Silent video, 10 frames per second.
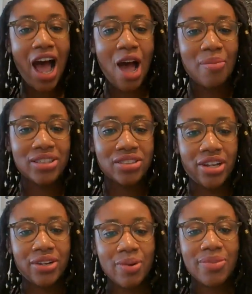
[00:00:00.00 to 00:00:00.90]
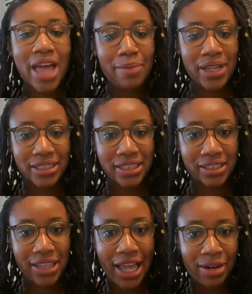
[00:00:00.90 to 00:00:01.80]
And starting from that place
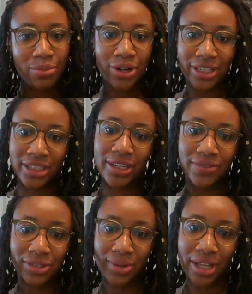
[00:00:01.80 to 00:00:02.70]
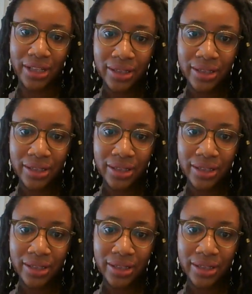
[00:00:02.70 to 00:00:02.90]
is that important shift as well.